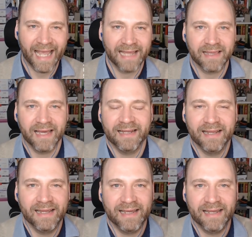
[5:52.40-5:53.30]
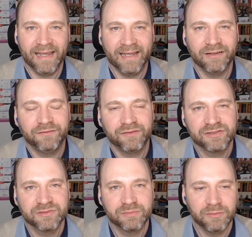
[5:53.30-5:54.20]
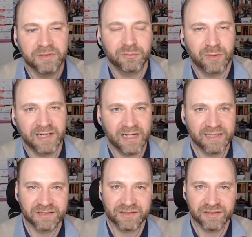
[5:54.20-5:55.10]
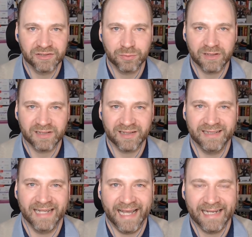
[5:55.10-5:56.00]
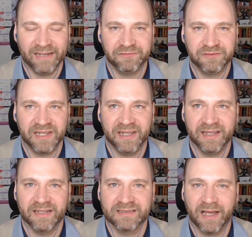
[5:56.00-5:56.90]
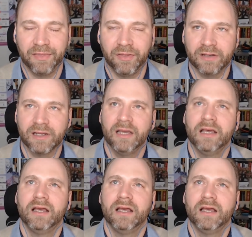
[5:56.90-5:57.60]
In the first moment when I understood what an NFT is, I thought,